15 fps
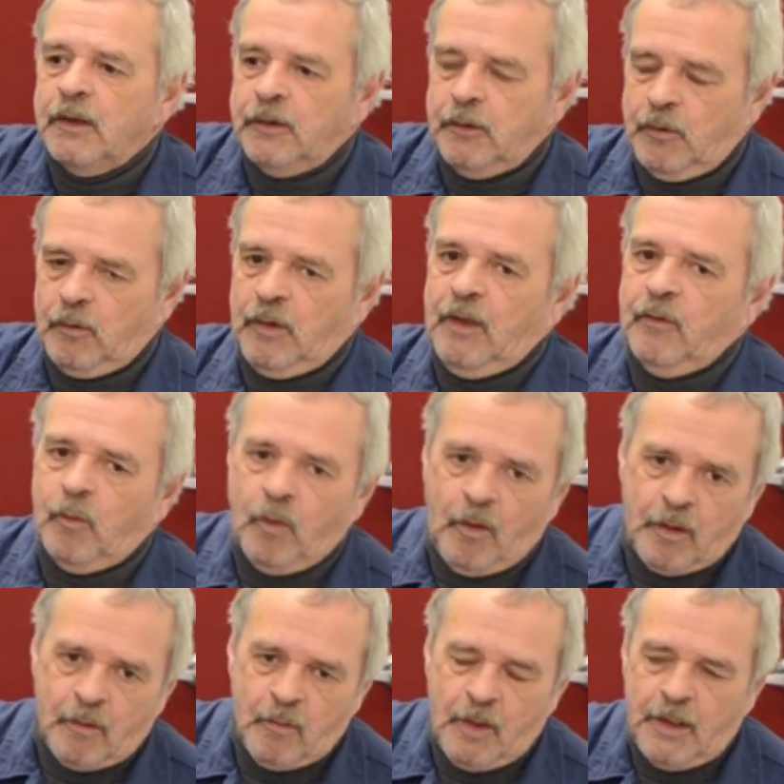You don't have the
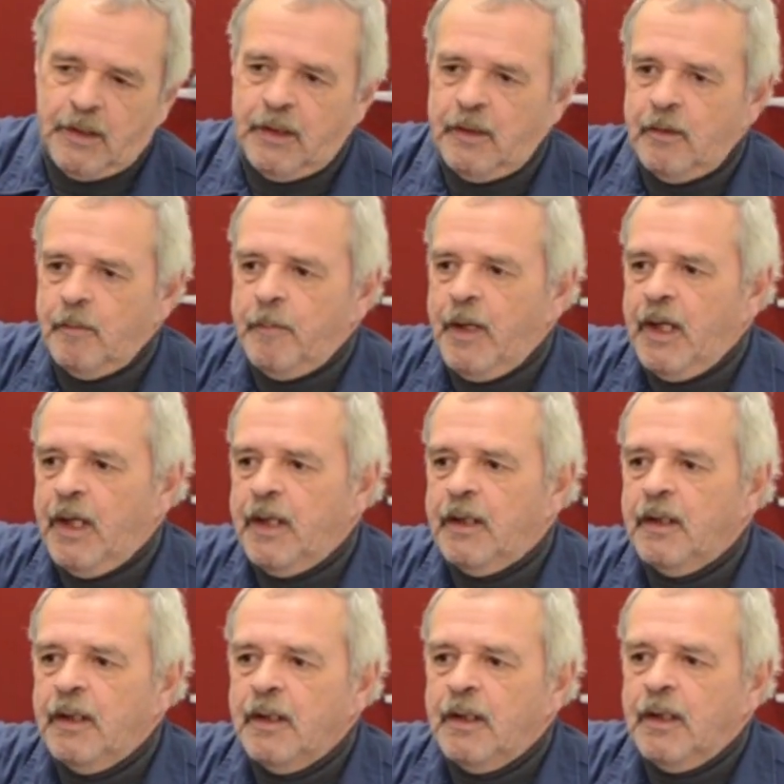water running in your bay.